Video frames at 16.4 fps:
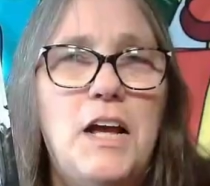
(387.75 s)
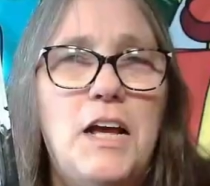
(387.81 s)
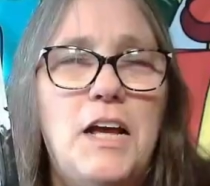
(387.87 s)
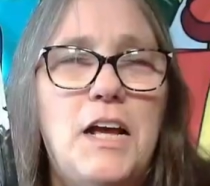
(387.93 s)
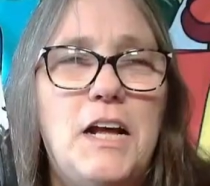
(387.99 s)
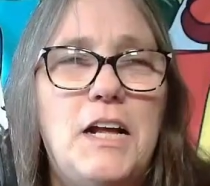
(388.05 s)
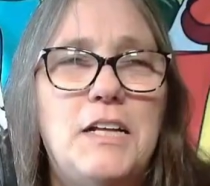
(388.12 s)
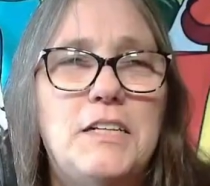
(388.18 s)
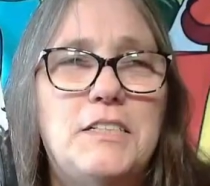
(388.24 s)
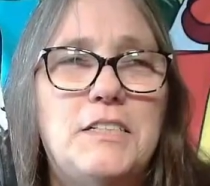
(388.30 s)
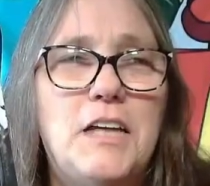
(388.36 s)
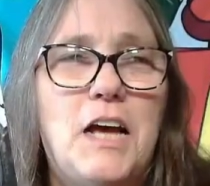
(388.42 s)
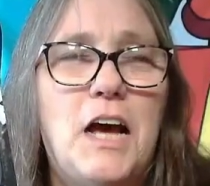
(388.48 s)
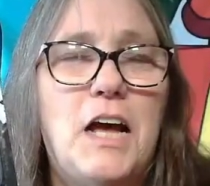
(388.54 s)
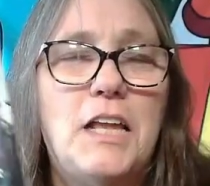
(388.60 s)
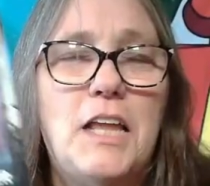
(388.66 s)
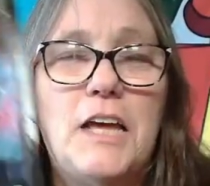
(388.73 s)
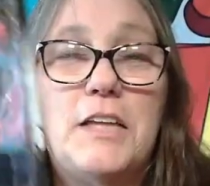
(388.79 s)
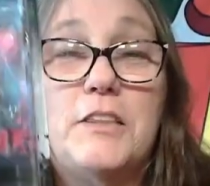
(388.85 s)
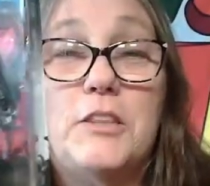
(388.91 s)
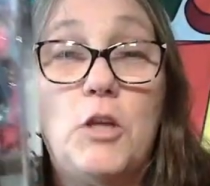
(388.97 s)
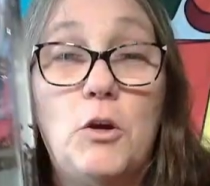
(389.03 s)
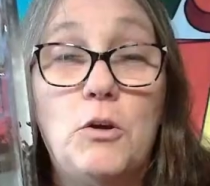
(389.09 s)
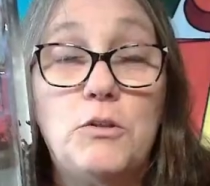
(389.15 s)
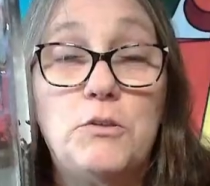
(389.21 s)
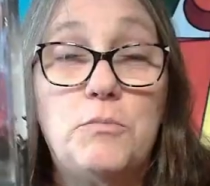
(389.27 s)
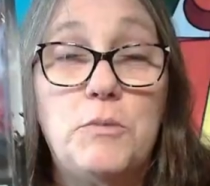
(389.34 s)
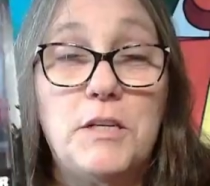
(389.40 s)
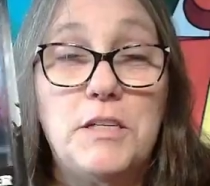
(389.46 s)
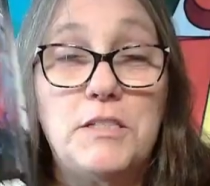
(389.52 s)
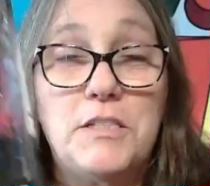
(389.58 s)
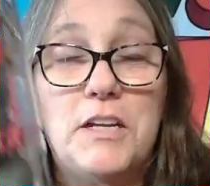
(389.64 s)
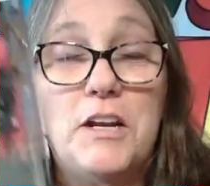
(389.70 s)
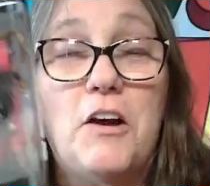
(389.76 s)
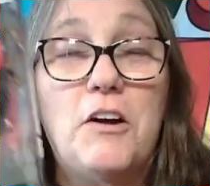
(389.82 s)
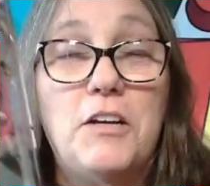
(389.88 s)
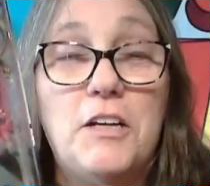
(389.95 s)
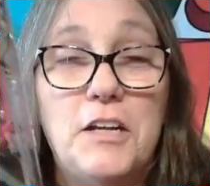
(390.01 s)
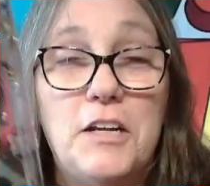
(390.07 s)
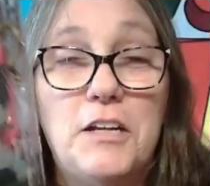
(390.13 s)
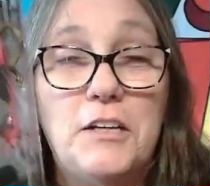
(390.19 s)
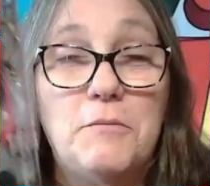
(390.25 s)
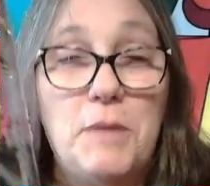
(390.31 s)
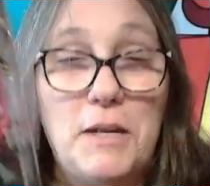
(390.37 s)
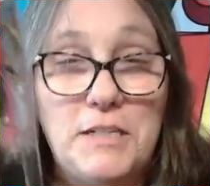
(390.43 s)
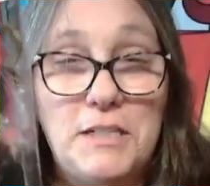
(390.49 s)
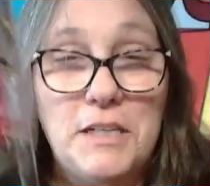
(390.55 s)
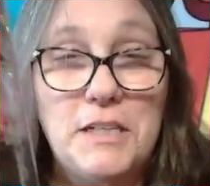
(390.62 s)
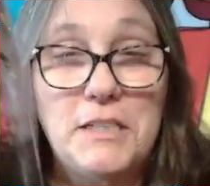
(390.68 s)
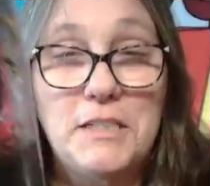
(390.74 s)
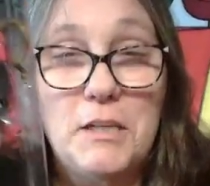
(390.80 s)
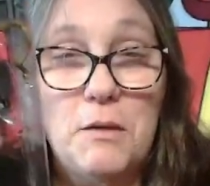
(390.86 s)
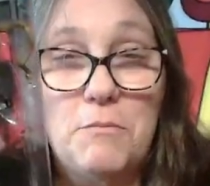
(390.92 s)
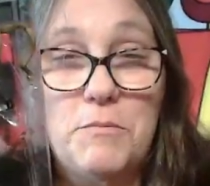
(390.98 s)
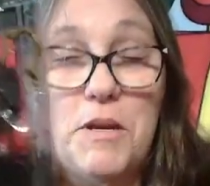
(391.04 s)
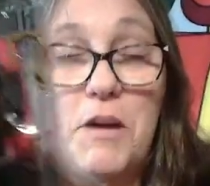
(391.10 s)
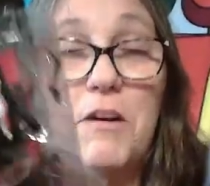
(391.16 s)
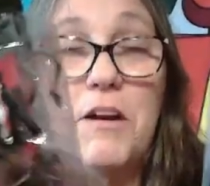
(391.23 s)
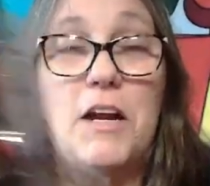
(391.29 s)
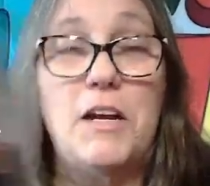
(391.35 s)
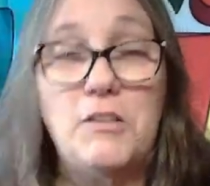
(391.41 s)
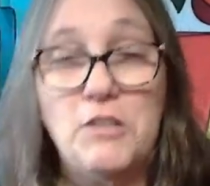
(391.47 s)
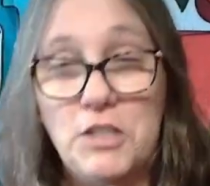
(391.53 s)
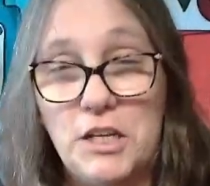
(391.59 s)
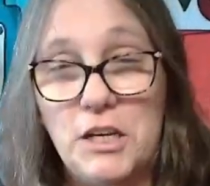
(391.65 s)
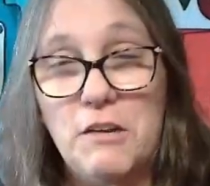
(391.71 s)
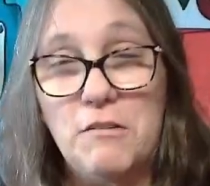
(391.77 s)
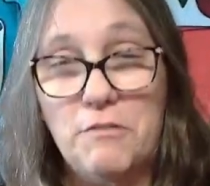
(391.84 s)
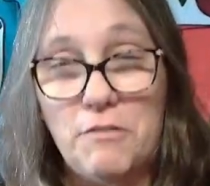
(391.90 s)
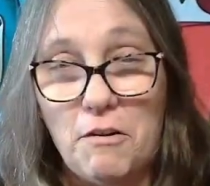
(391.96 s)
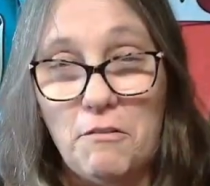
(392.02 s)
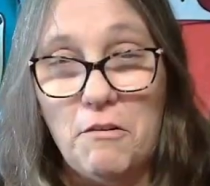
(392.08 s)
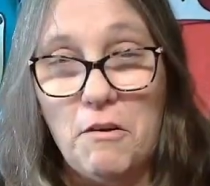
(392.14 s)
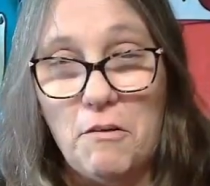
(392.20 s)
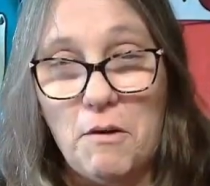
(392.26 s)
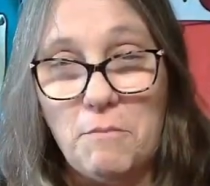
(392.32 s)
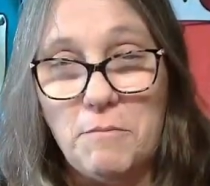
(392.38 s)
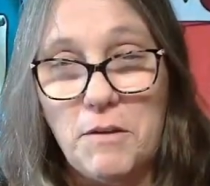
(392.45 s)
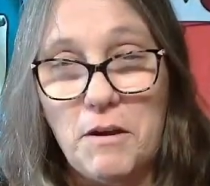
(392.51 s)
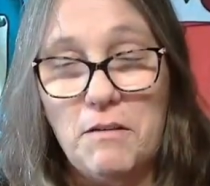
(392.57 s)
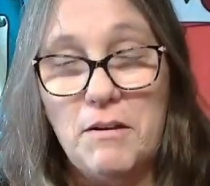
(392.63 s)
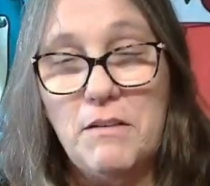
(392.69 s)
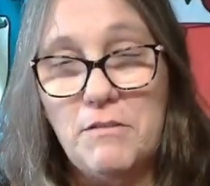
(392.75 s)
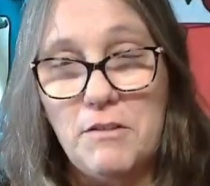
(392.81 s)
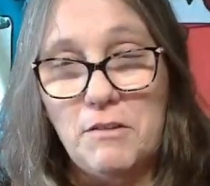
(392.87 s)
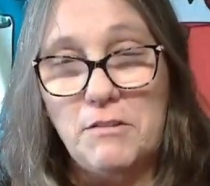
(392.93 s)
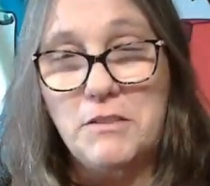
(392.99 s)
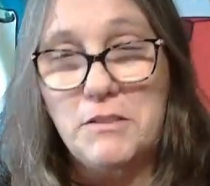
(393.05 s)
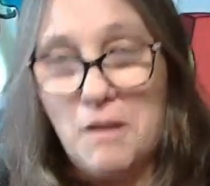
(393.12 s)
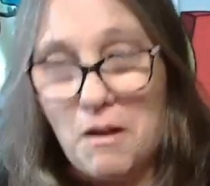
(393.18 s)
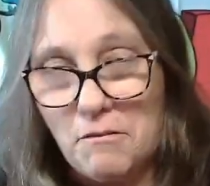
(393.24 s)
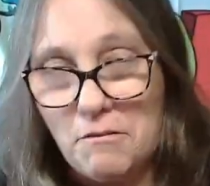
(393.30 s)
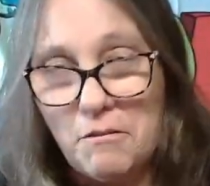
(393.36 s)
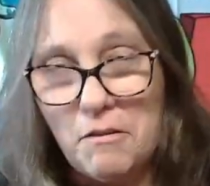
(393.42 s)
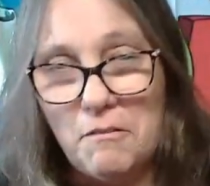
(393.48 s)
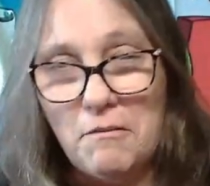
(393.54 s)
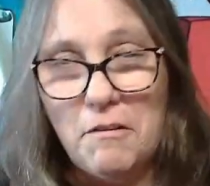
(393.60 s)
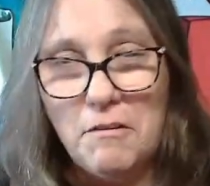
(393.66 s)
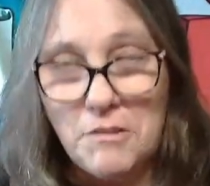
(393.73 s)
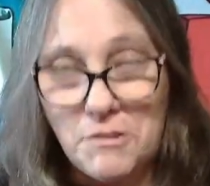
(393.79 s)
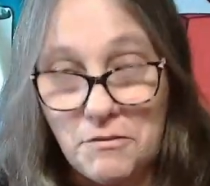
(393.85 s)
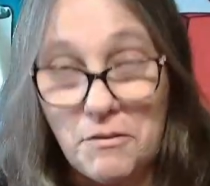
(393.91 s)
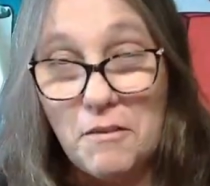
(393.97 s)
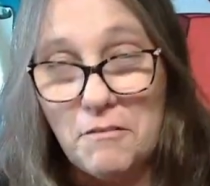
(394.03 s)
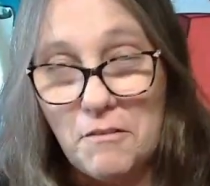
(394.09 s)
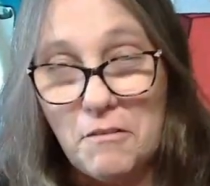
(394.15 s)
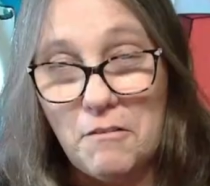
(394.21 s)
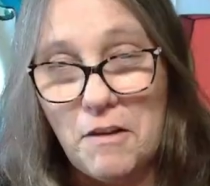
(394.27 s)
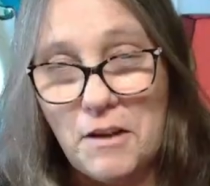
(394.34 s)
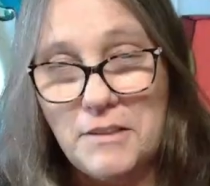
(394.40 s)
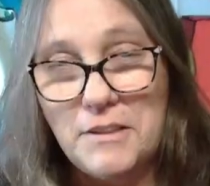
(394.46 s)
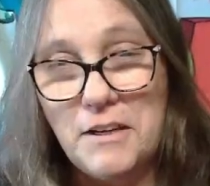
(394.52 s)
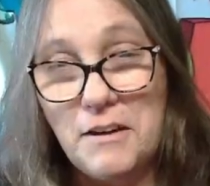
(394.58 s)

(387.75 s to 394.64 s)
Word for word: And I like those, because then I'll get my tickets up there, and I usually get front row up there, even though it's not front row, it's front row right there.